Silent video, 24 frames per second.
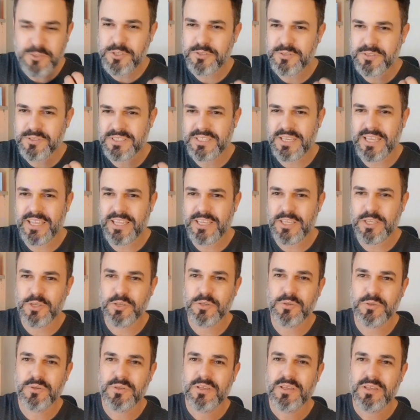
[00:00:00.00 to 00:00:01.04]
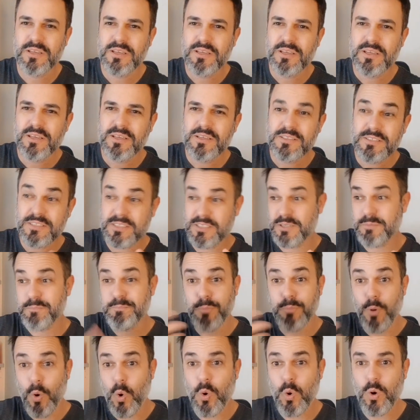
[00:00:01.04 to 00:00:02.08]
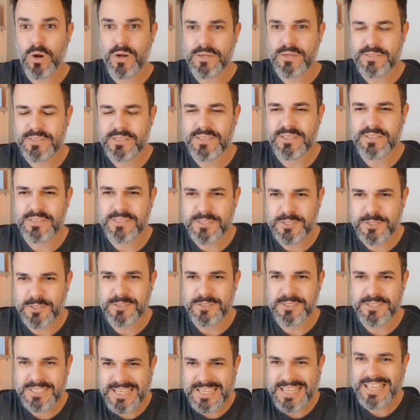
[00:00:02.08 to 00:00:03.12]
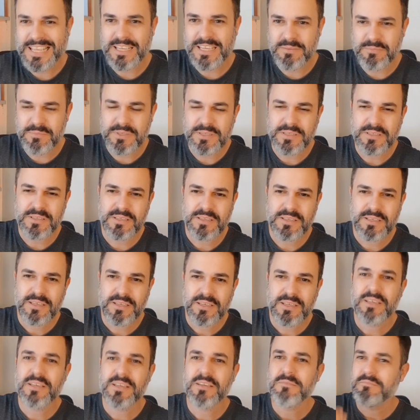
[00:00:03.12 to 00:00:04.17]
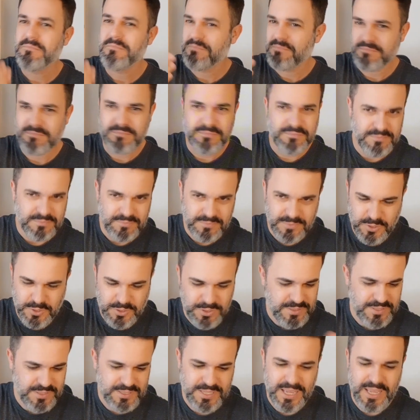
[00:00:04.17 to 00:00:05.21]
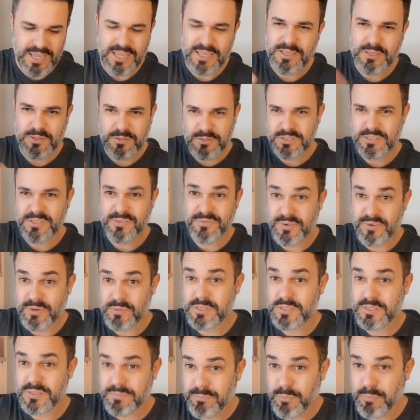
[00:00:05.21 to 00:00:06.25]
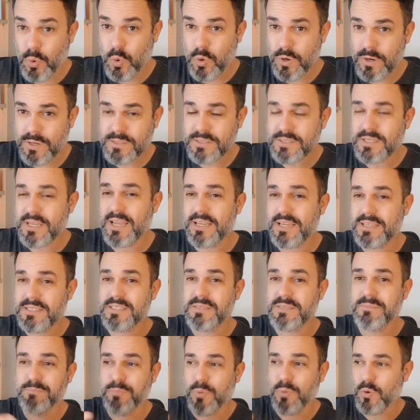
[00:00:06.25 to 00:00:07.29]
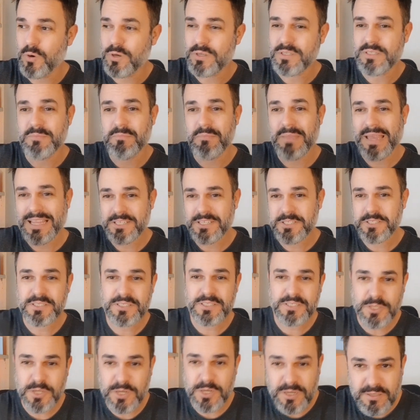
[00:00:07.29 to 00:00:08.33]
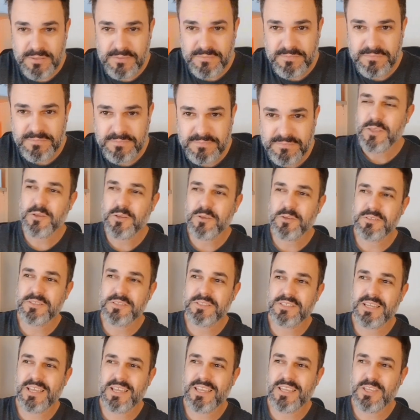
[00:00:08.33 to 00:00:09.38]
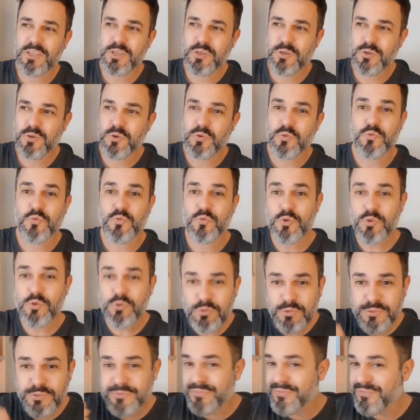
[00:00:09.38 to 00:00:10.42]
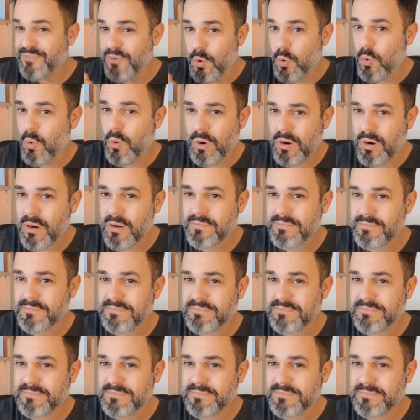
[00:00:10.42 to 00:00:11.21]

you say you support a certain team? You could say, use the verb support. I support Manchester. You could say you root for